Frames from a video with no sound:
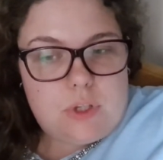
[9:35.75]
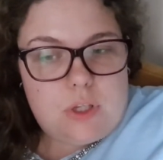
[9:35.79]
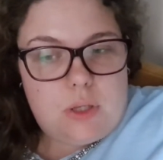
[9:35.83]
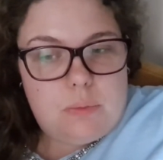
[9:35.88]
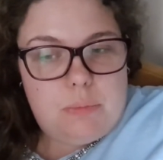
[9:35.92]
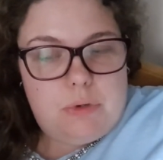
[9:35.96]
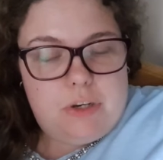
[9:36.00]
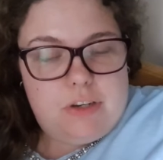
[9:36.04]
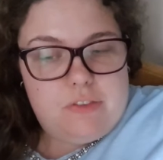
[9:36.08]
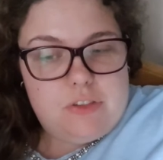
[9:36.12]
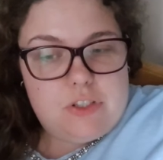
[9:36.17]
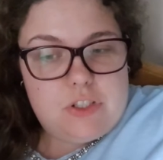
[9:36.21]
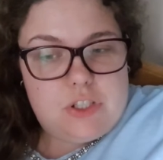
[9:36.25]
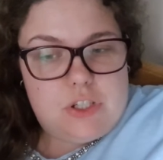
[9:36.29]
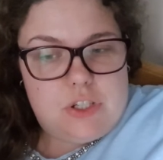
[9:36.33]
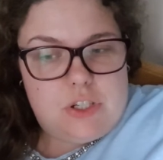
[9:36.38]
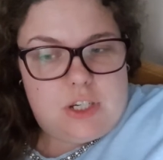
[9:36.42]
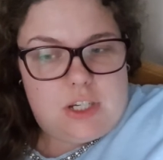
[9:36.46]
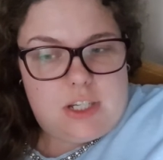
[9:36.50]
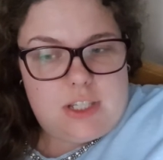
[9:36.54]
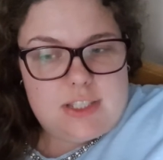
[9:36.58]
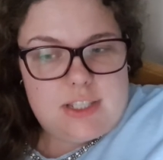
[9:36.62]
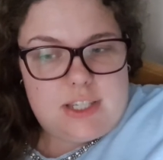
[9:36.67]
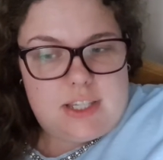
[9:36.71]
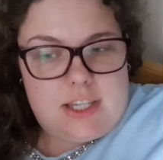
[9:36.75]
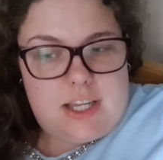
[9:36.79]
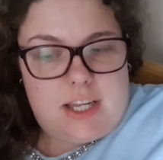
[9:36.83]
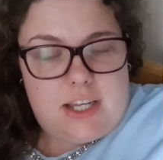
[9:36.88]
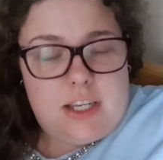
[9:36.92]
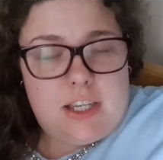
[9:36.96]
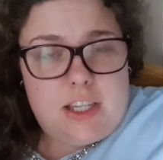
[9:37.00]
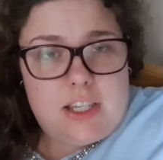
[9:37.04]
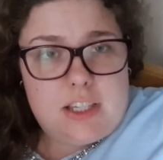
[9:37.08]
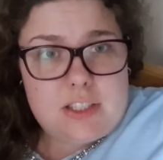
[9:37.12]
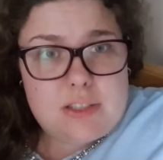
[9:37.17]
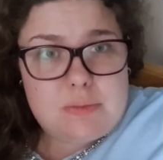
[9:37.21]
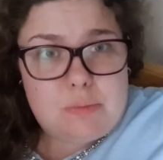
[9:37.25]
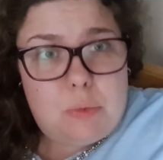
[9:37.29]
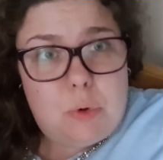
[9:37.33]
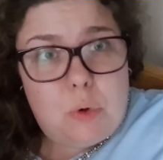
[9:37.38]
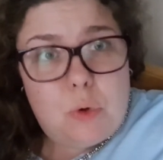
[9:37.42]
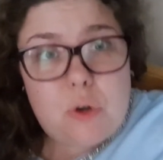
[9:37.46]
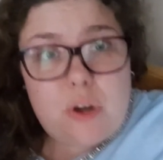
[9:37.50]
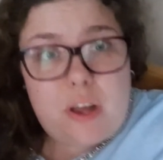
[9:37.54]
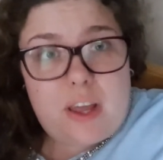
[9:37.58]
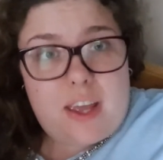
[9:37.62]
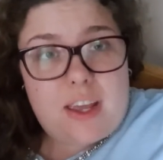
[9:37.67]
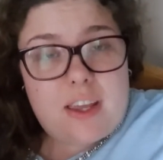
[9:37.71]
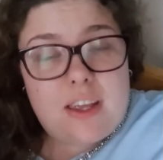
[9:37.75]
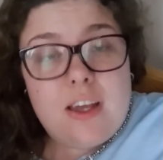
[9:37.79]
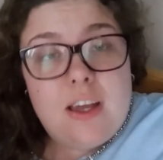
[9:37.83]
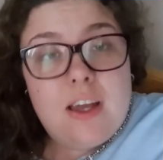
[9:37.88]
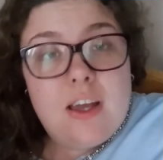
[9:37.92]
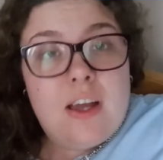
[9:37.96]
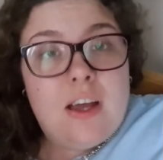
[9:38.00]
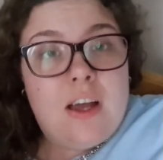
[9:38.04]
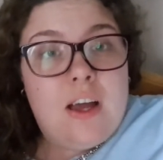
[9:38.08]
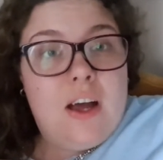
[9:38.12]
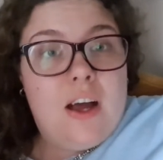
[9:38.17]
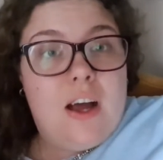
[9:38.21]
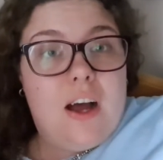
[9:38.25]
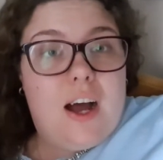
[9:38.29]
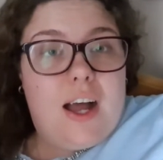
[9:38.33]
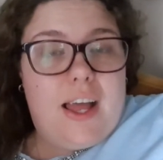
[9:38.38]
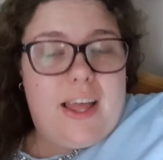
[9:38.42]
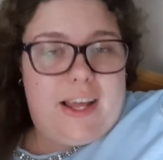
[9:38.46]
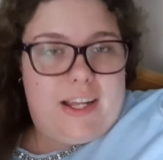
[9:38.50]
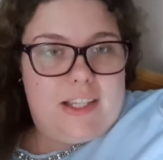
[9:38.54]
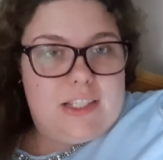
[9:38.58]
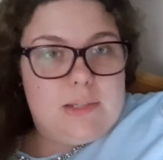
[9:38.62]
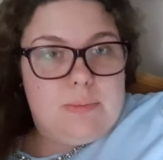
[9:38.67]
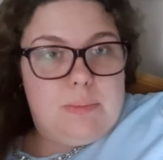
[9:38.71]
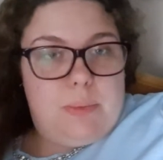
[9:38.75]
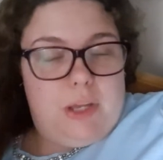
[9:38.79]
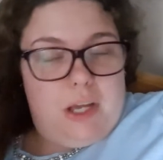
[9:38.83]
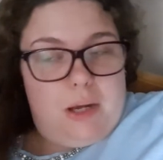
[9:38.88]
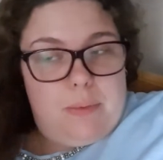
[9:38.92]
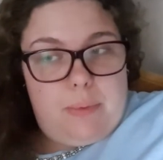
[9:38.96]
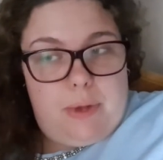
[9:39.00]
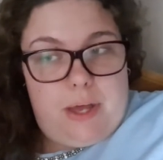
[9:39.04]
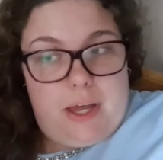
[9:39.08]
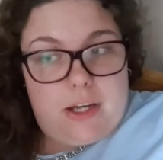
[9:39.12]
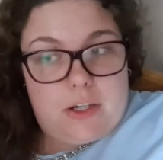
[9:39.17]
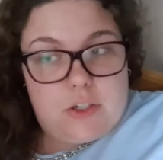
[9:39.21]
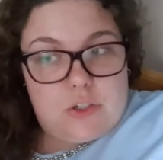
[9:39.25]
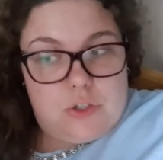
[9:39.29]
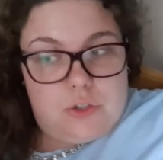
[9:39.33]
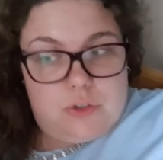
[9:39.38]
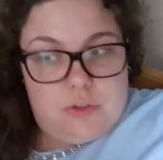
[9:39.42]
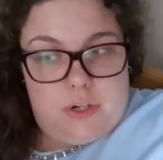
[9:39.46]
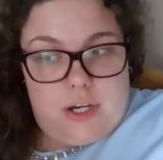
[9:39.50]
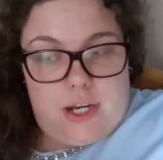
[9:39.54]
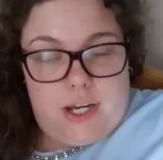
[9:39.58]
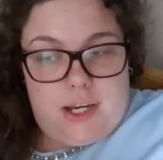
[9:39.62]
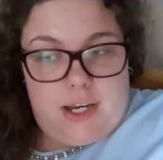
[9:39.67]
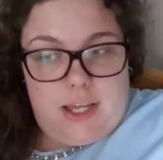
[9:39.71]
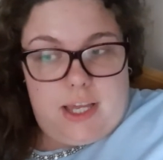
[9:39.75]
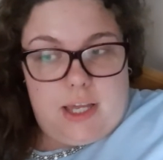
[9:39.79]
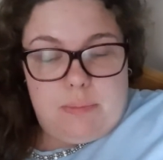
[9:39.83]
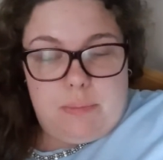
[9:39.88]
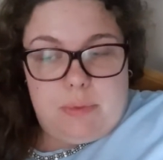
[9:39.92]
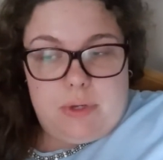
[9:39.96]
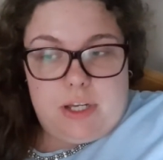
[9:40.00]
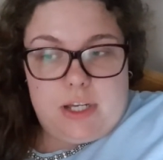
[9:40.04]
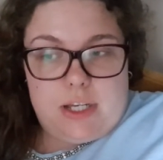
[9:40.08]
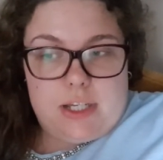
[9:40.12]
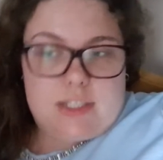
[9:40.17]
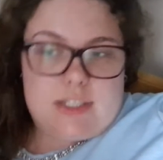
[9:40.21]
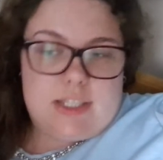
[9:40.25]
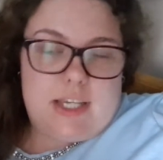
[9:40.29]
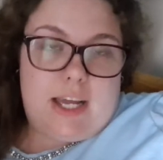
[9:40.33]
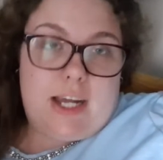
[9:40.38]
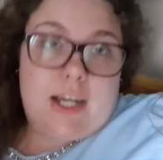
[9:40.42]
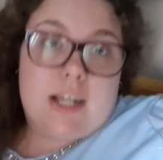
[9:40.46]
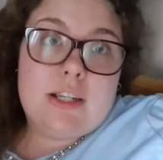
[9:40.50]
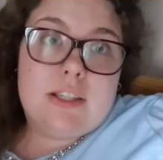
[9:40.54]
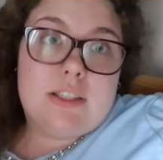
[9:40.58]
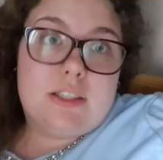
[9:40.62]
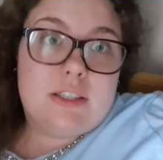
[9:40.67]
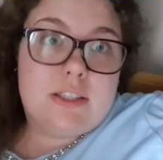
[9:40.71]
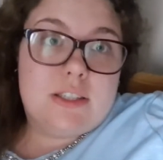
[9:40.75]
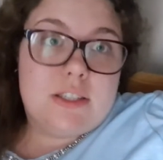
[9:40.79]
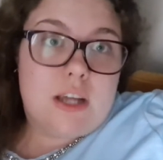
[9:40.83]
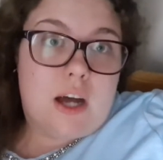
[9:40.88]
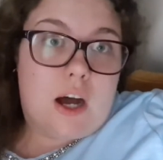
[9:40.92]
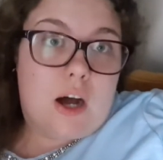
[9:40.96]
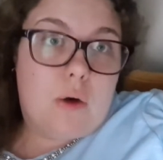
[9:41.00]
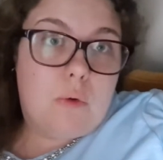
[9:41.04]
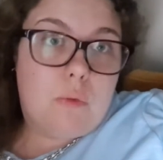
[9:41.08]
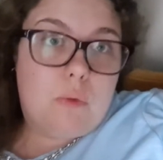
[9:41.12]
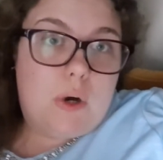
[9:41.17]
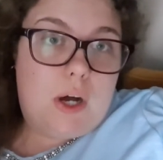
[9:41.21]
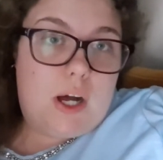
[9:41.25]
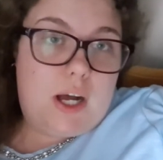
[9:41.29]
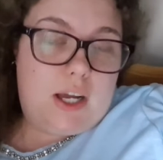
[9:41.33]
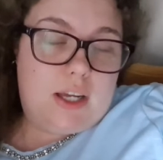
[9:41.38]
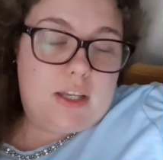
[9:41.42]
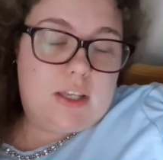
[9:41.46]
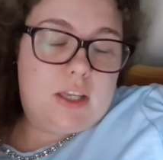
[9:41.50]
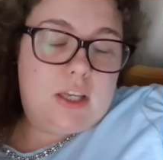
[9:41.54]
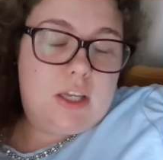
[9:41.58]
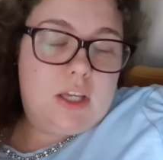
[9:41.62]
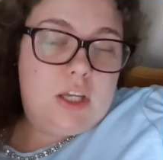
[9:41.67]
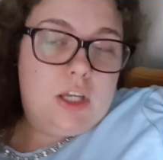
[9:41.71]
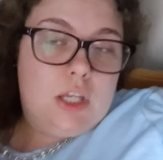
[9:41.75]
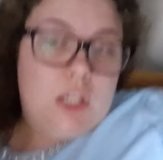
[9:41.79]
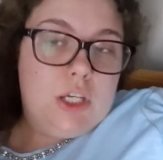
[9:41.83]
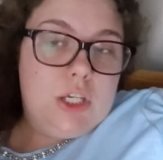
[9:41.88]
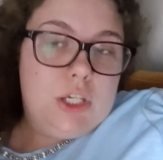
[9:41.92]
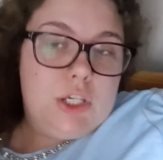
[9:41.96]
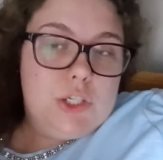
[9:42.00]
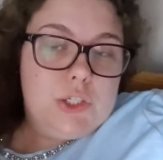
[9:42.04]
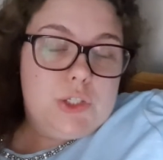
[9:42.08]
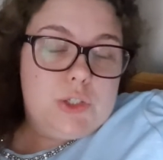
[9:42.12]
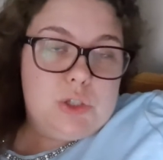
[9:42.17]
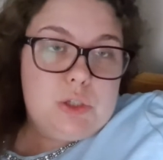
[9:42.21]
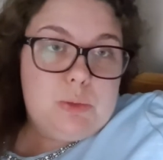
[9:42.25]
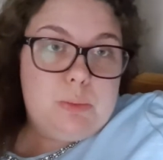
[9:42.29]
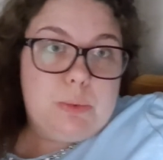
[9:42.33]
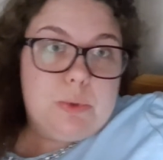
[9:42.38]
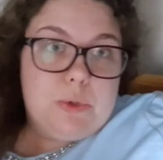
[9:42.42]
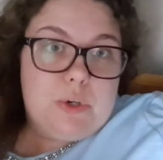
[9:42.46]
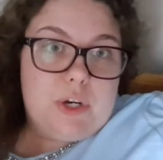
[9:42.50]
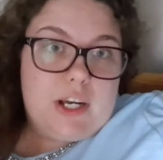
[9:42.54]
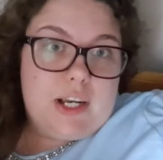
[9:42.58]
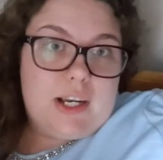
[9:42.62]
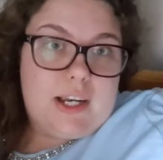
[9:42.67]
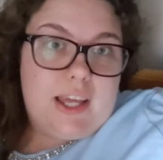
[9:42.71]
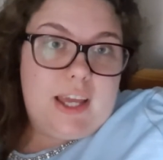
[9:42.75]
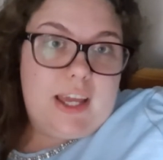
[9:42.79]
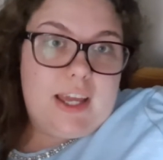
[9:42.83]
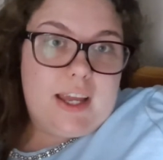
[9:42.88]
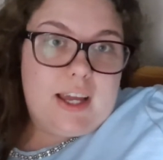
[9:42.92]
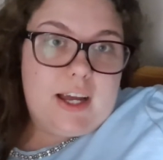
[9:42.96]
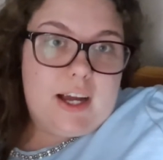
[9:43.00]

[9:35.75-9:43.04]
previous 2 nights, and then this morning I had to be up extra early because I had to start work super early.